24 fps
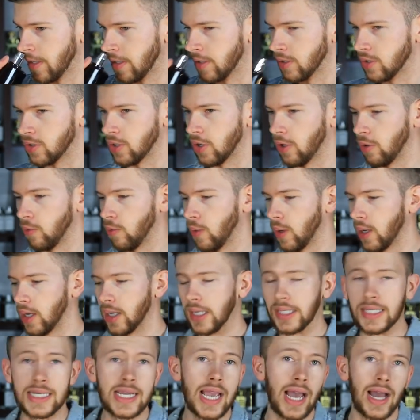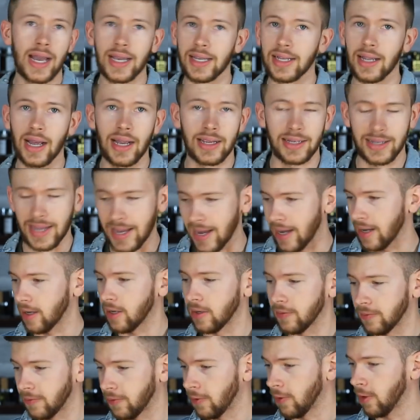So uh, yeah, I, I, can't
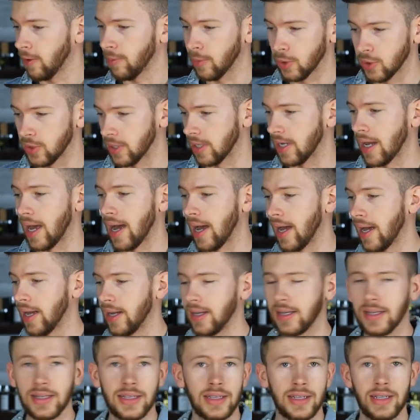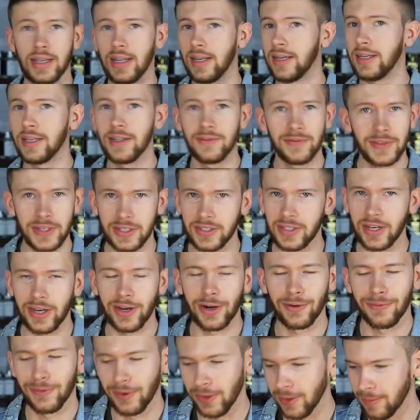confirm or deny any of these
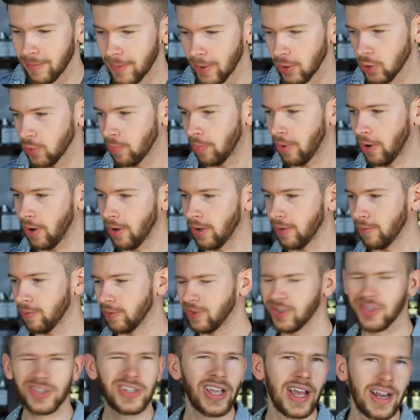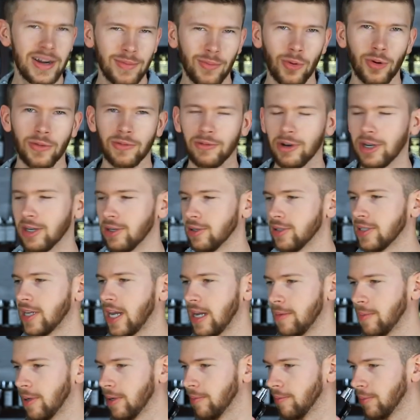here for the most part, which is kind of more for
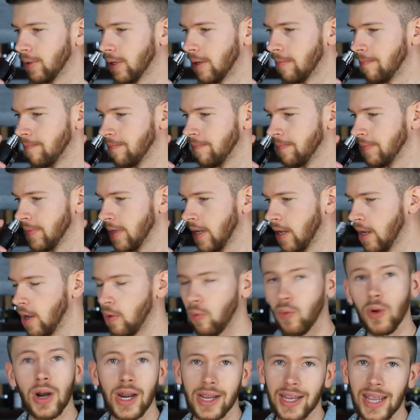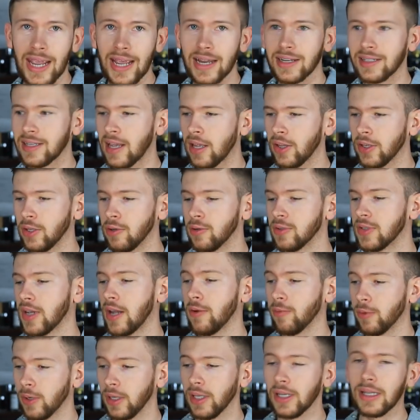entertainment, but what I can tell you is I
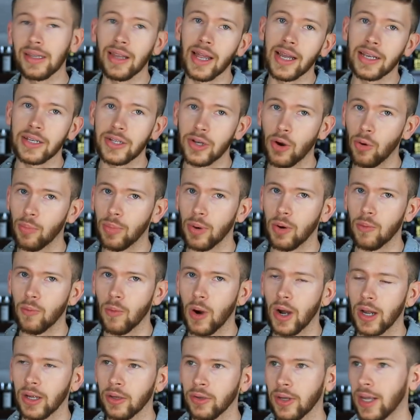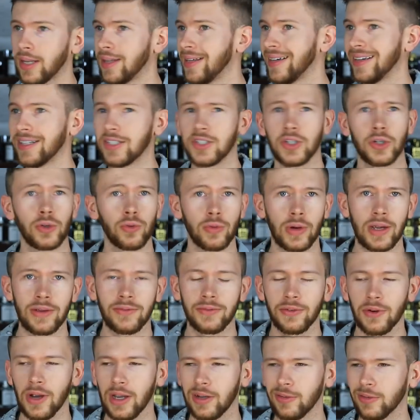really like Joop Homme Wild. I think it's a great
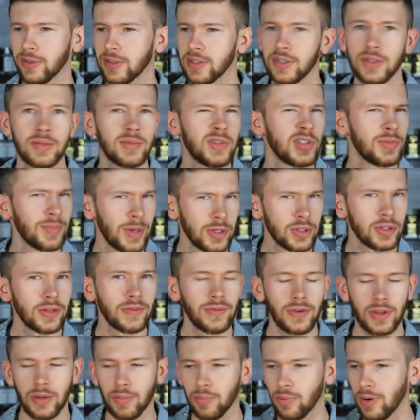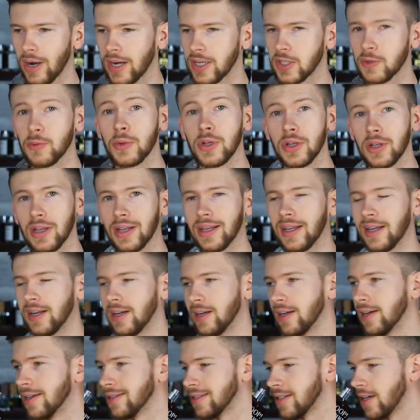fragrance, especially for the price when you can get
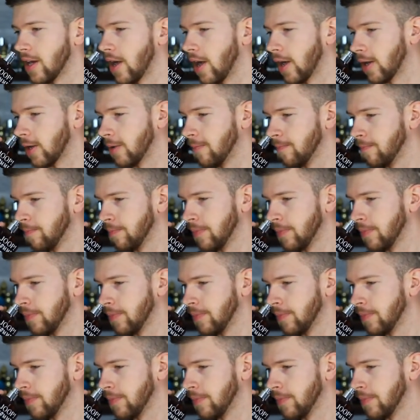it in stock.